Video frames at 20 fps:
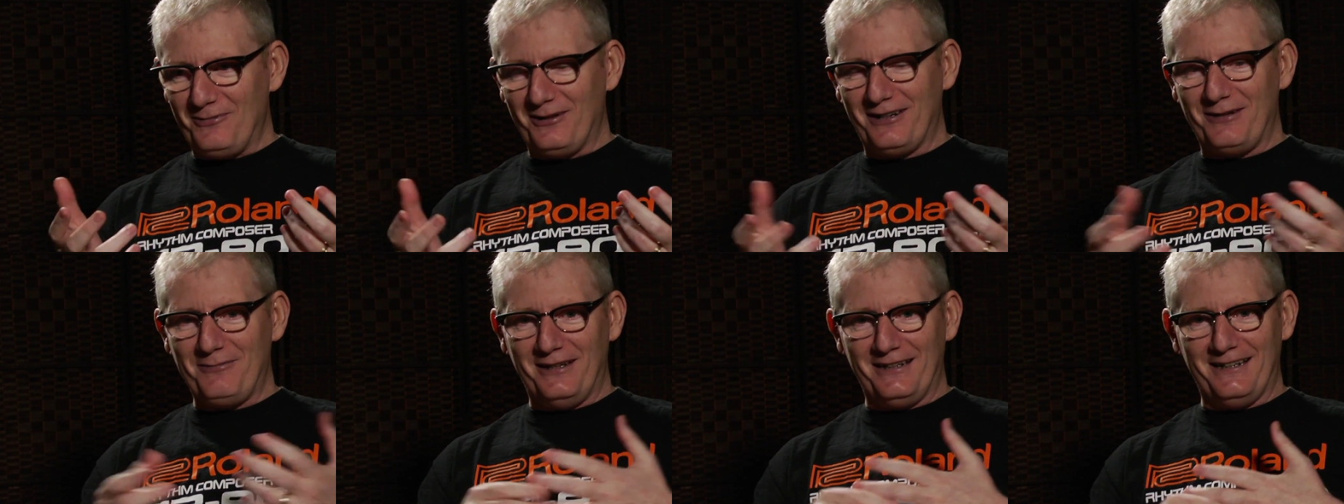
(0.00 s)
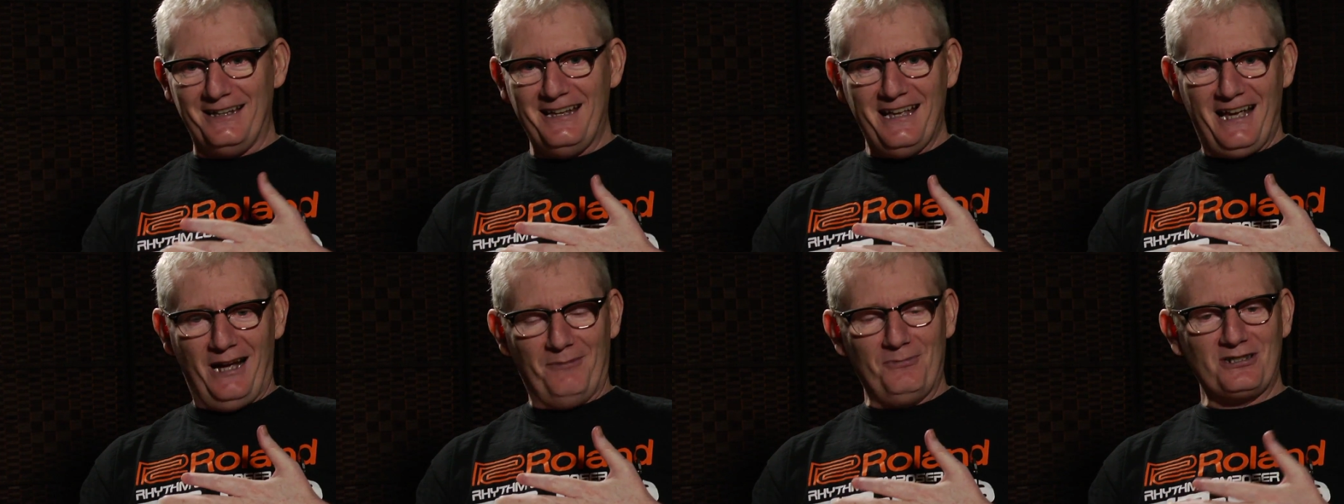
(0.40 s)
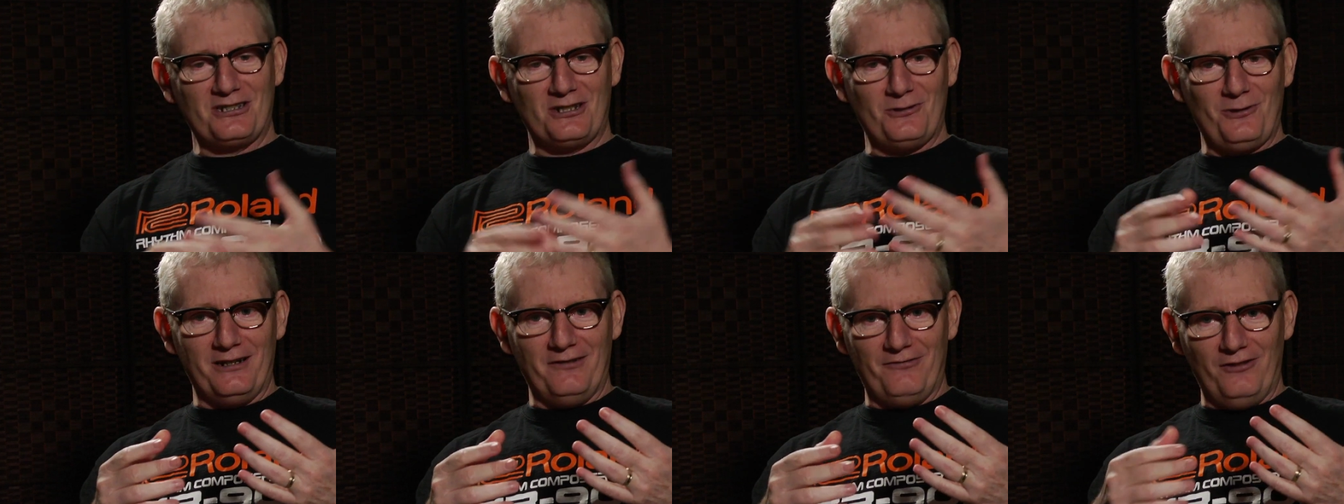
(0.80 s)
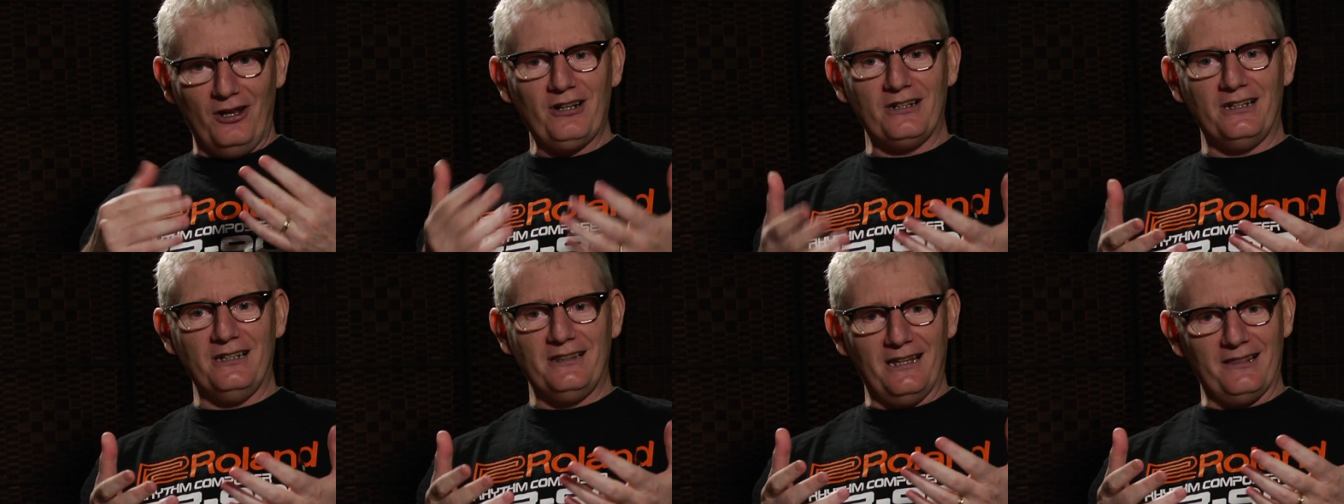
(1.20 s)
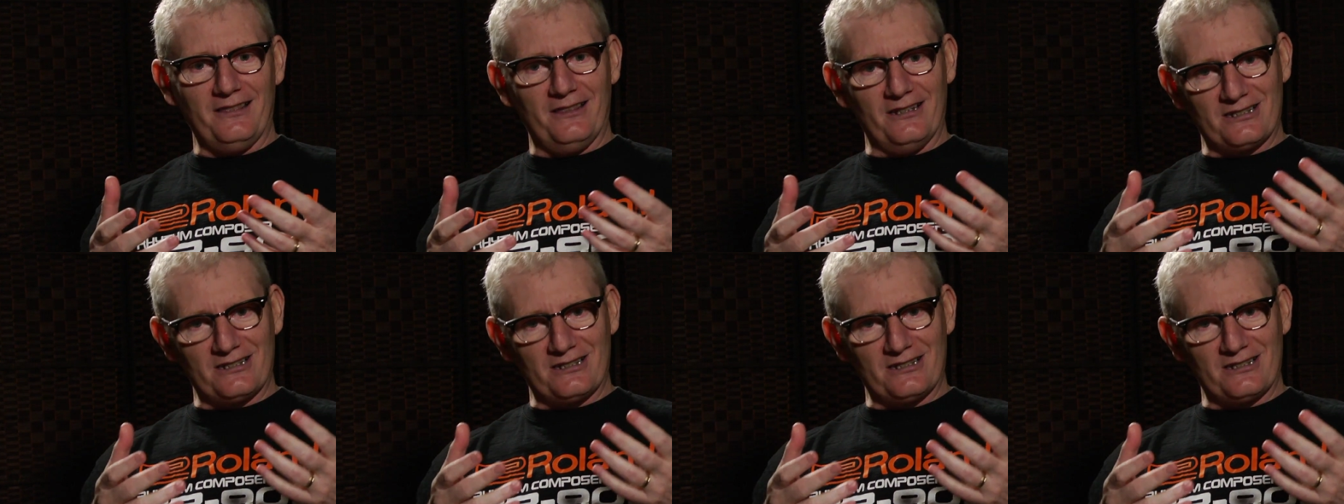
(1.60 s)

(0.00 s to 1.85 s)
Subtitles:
But I mean, I'm just kind of lucky that the